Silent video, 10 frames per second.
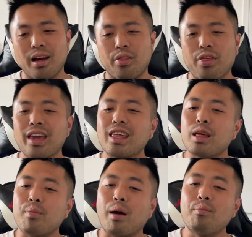thinking that
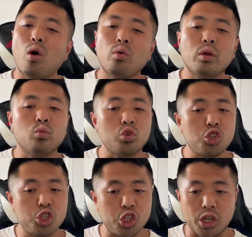my opponent will
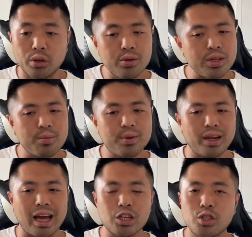shield, but
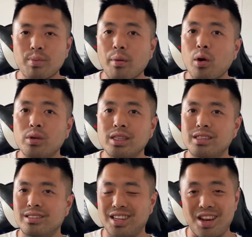actually my opponent
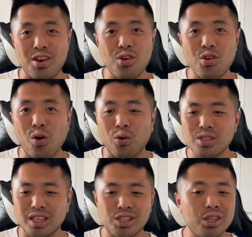did not,
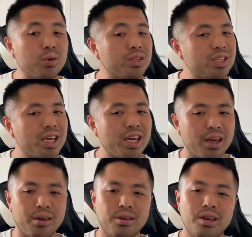as you'll see
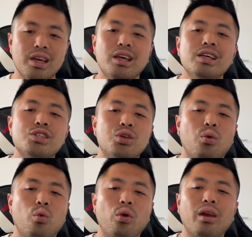here. So
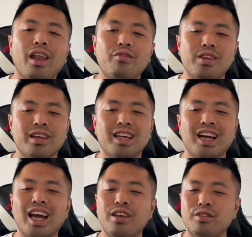we're left in a
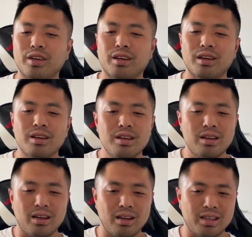kind of a
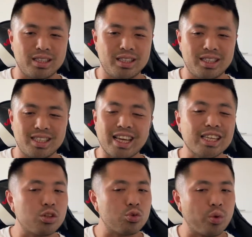sticky
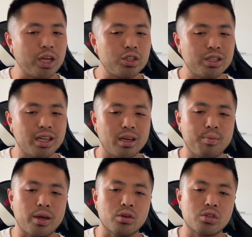situation here
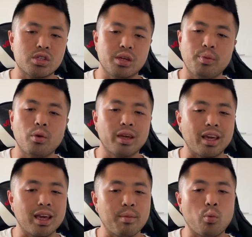because the opponent can
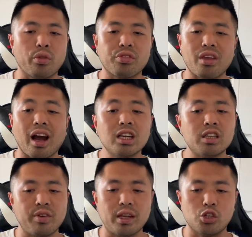come up with tons
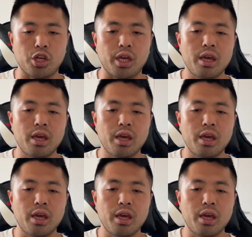of energy.